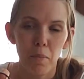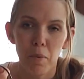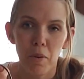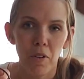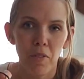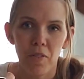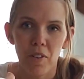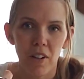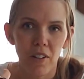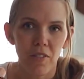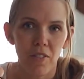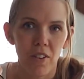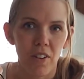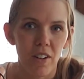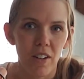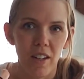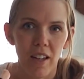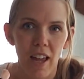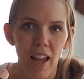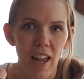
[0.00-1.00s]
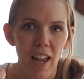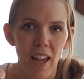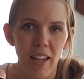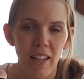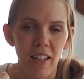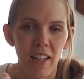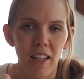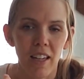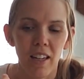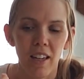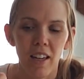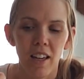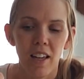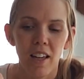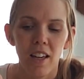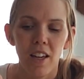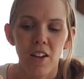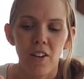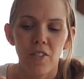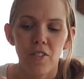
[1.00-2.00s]
perfect for hanging,
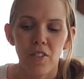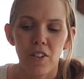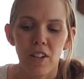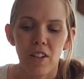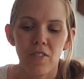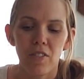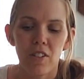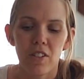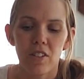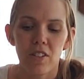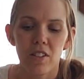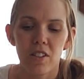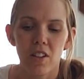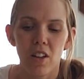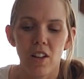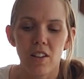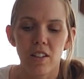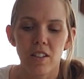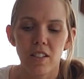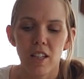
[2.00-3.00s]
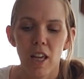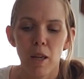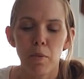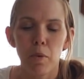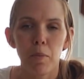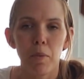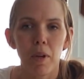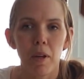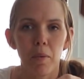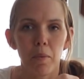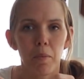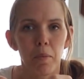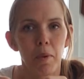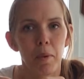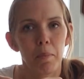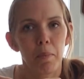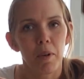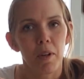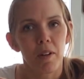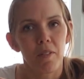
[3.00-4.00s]
for even just on the table, but we'll
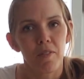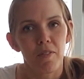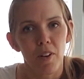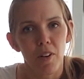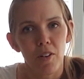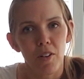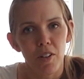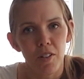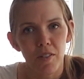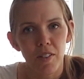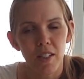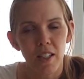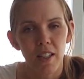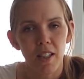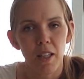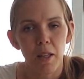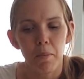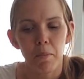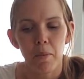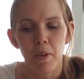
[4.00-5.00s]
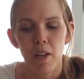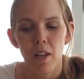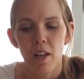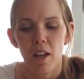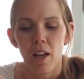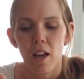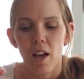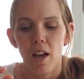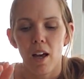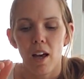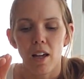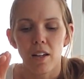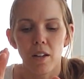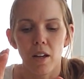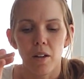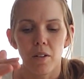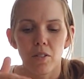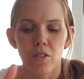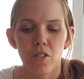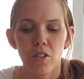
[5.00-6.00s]
be putting votives in them.
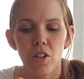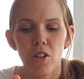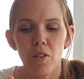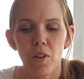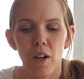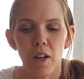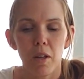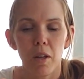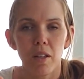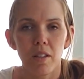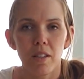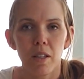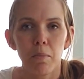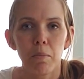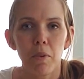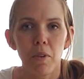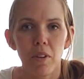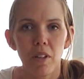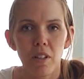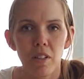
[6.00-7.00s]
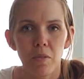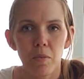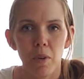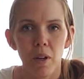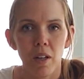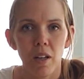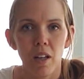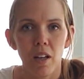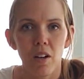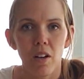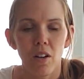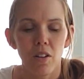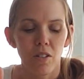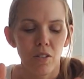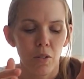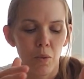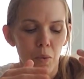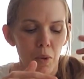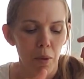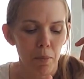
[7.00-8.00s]
I'll show you how to assemble this one, and
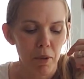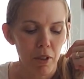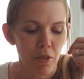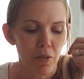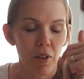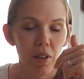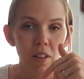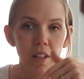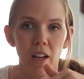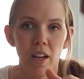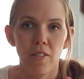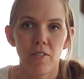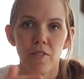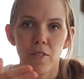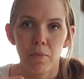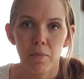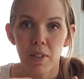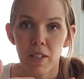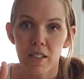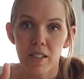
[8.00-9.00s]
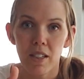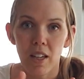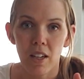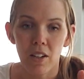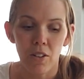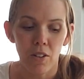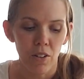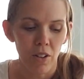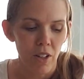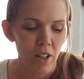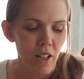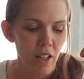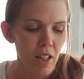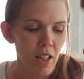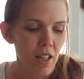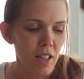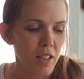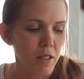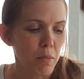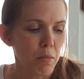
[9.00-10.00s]
also what I'll be doing live from this angle
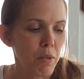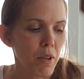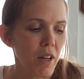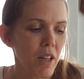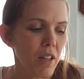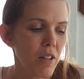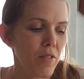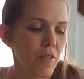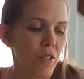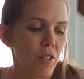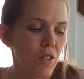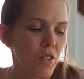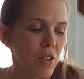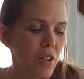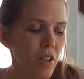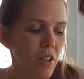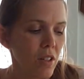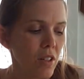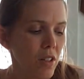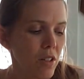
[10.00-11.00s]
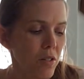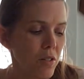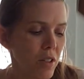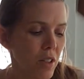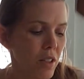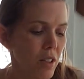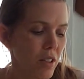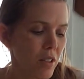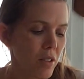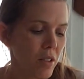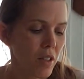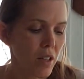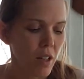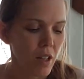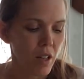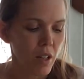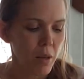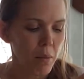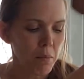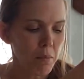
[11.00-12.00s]
is a braided version using this
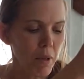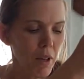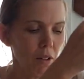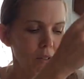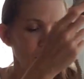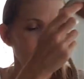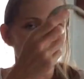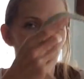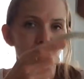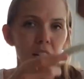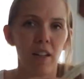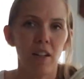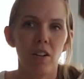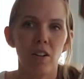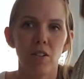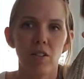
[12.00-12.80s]
belt right here.